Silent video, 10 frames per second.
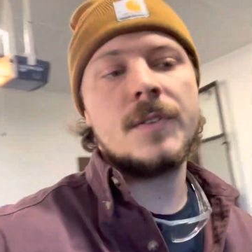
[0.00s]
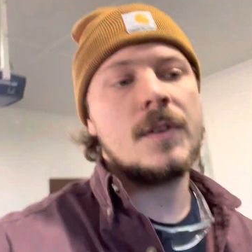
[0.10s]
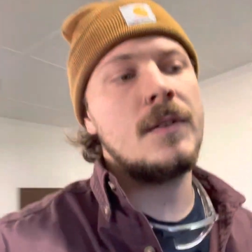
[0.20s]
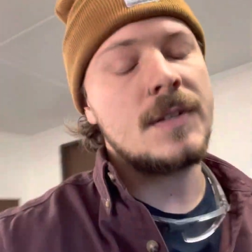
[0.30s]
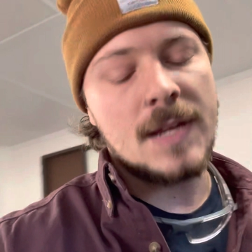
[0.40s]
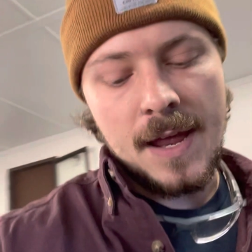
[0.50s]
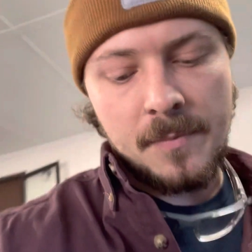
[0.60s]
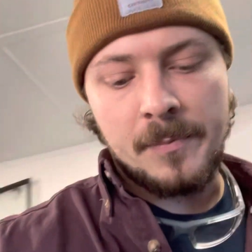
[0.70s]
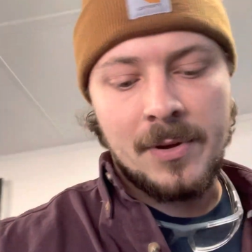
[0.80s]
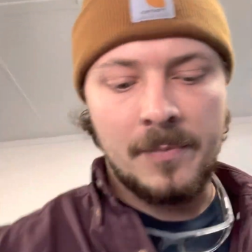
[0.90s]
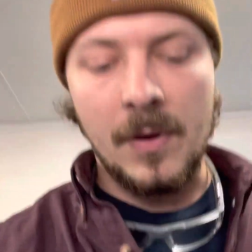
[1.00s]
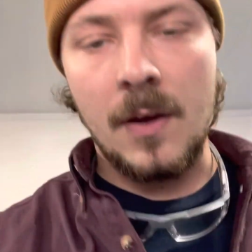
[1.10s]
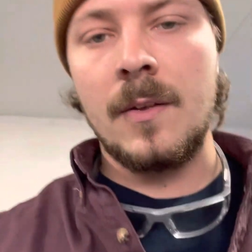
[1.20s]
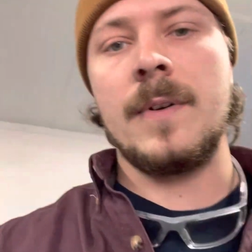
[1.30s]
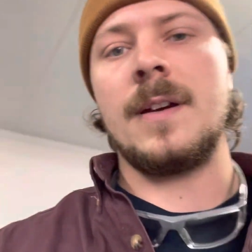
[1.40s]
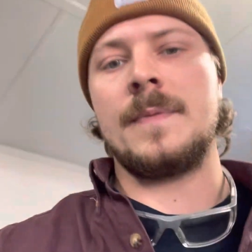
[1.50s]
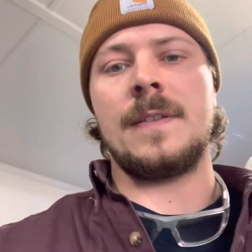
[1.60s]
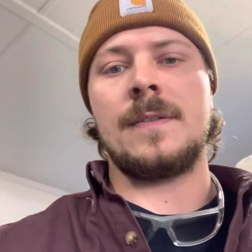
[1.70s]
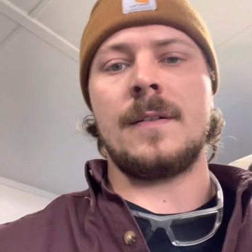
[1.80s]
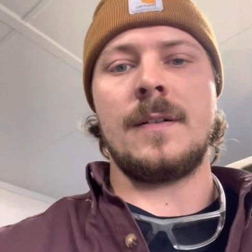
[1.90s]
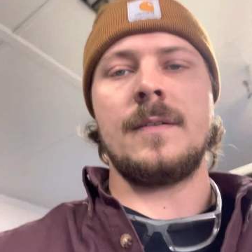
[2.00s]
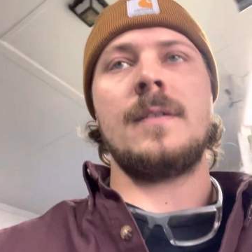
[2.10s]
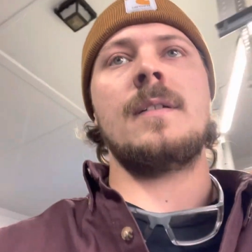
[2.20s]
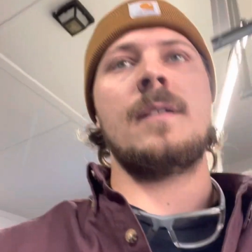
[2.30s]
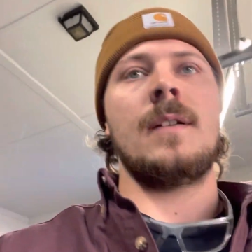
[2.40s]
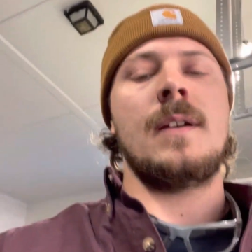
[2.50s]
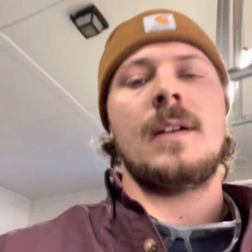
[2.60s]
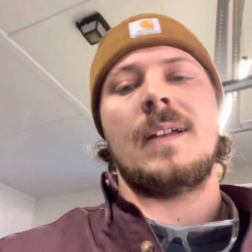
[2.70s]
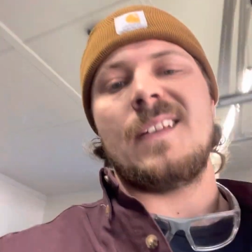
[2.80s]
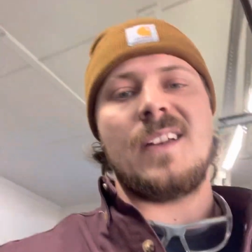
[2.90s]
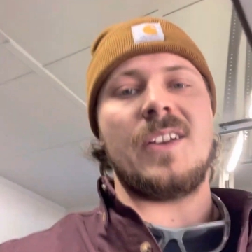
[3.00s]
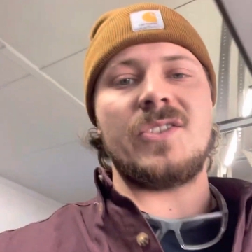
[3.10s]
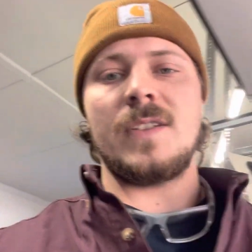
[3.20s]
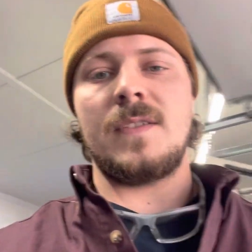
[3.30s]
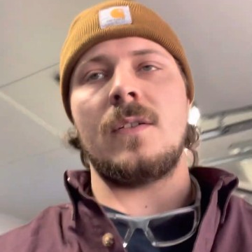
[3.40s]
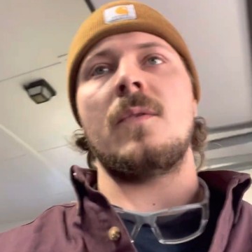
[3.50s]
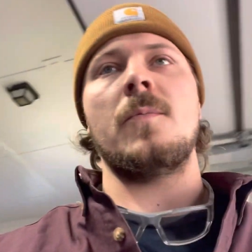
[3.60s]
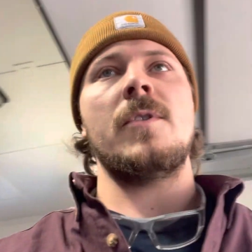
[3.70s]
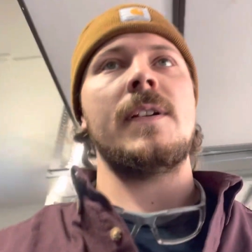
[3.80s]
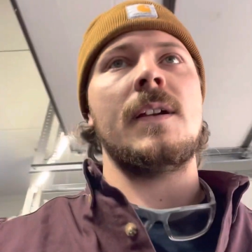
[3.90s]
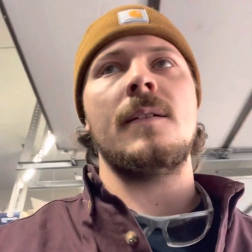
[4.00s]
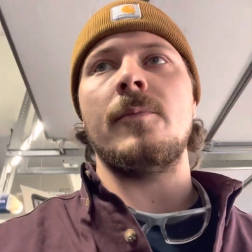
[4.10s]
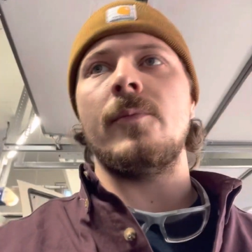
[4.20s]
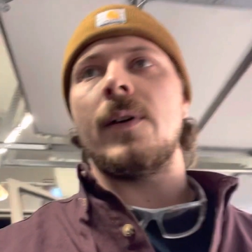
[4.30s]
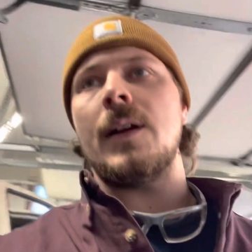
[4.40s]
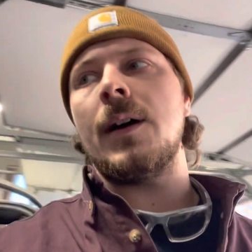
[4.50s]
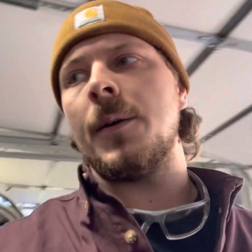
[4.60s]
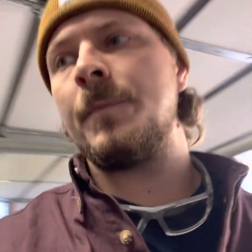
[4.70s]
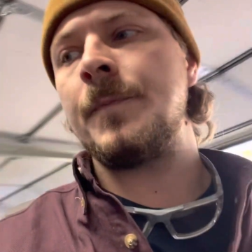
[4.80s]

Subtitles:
so it's got bump all the way up to third, and then you can shift it normally. But